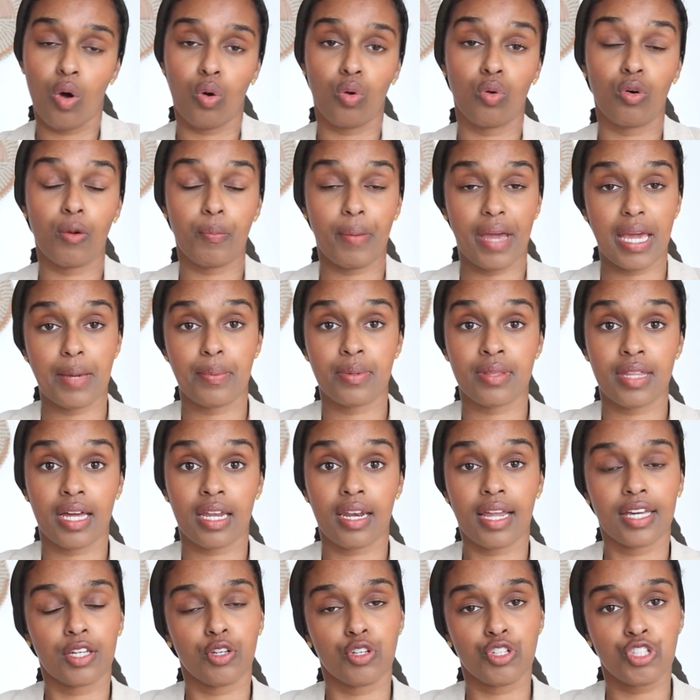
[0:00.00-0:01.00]
or a paper
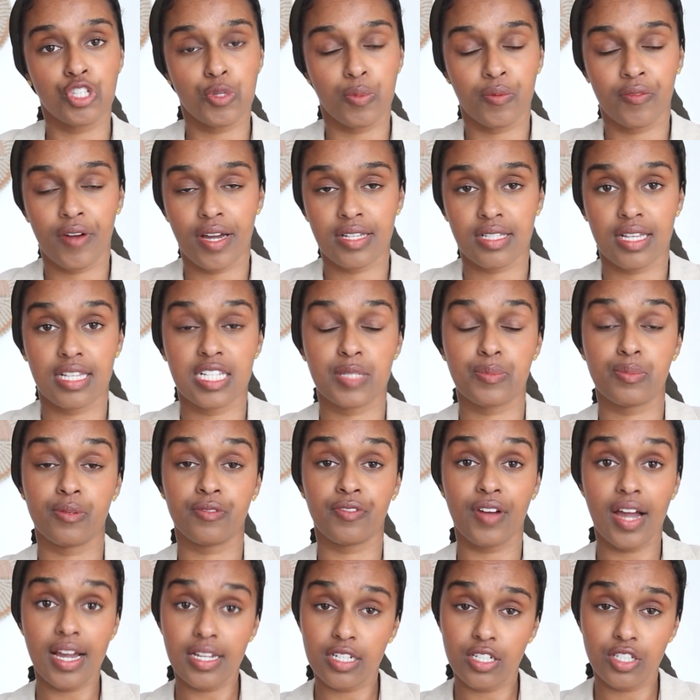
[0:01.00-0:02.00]
that like your supervisor has
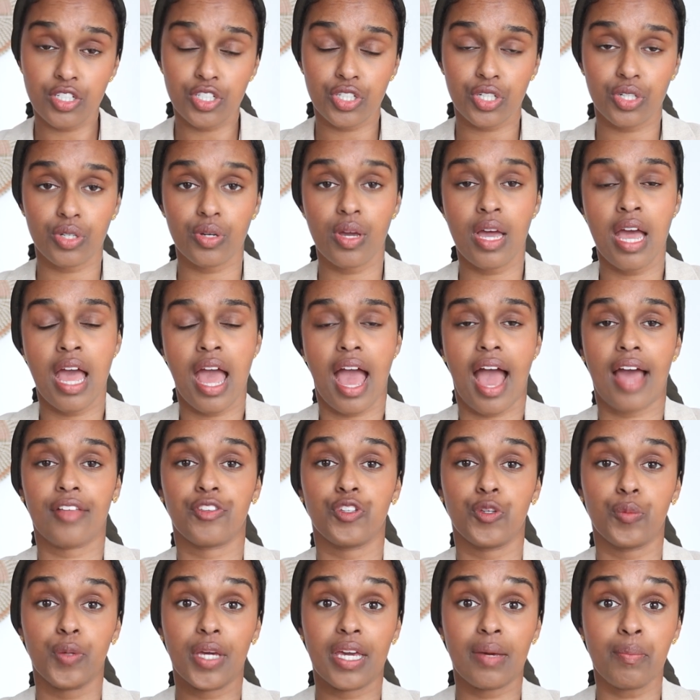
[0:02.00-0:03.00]
provided you and
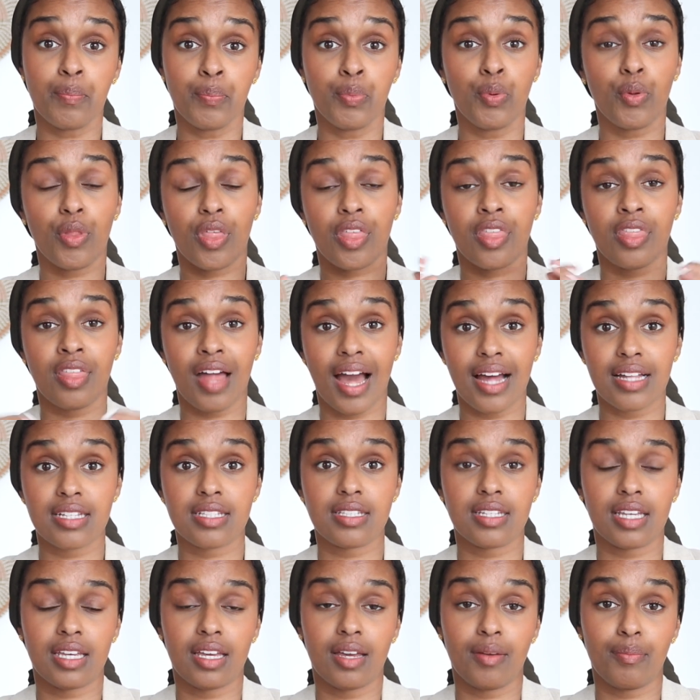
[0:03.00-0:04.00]
and you input
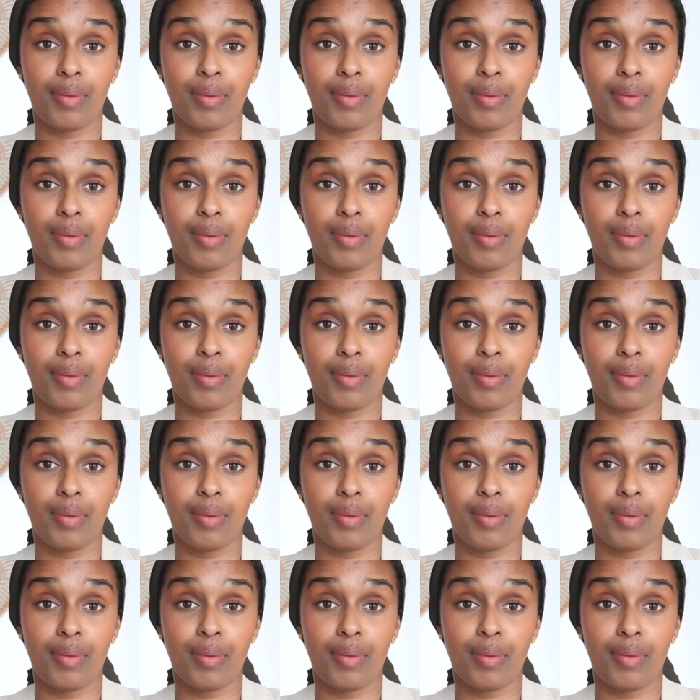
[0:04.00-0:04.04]
that